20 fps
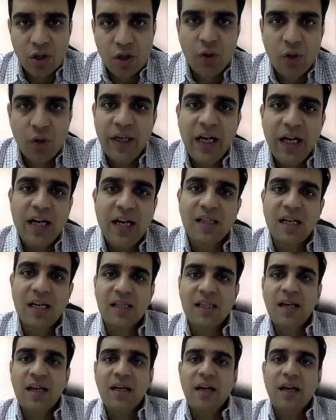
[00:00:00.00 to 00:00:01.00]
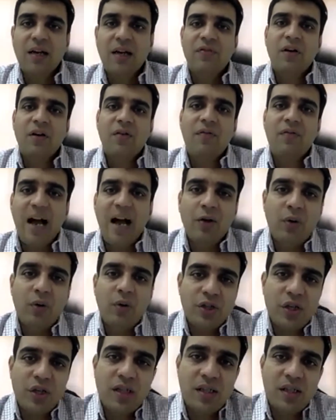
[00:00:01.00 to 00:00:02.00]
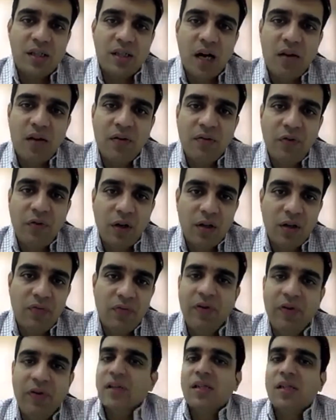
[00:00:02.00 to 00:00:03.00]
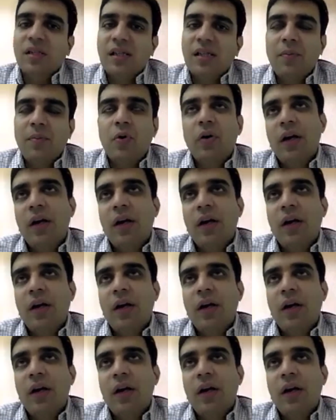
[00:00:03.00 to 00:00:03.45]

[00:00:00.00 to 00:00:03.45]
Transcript: Sonika is asking if the valuation is done for the first time.